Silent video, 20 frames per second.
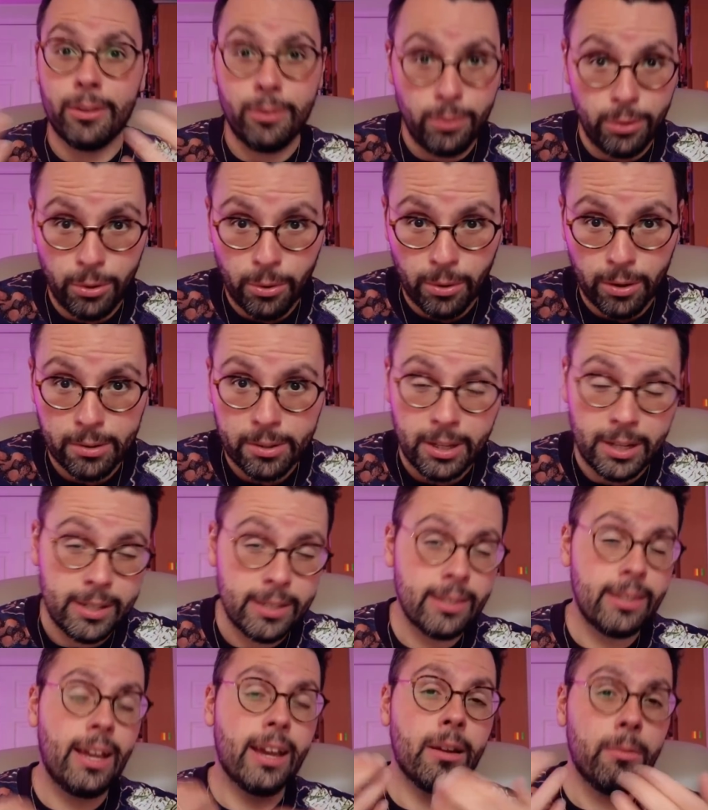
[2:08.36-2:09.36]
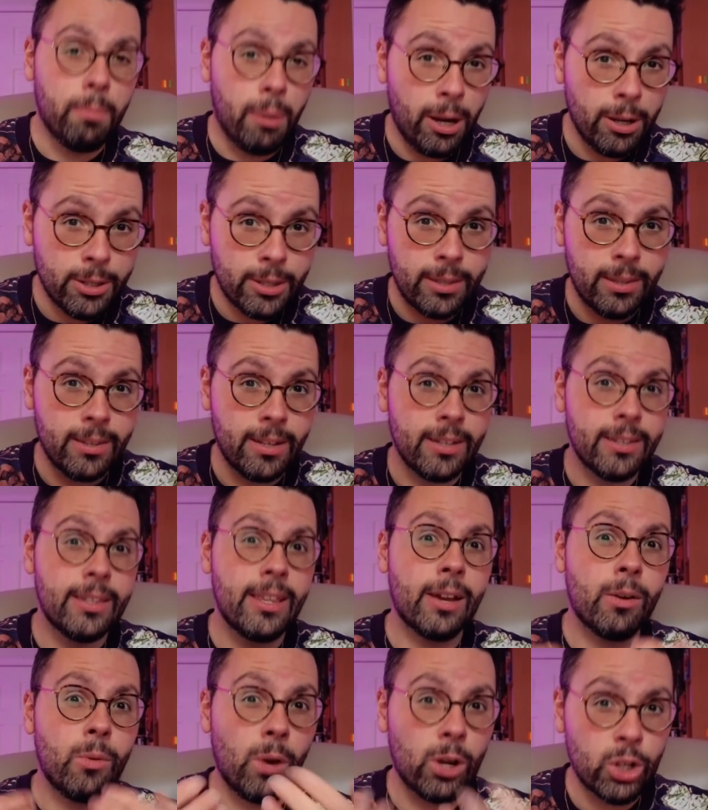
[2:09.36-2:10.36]
New York does, like Boston does,
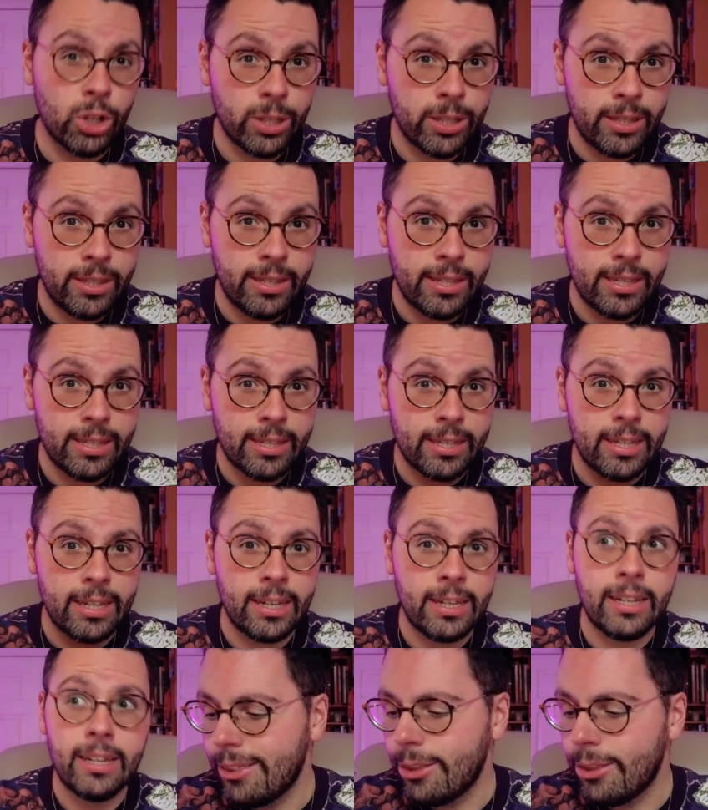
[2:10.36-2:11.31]
like Washington, D.C.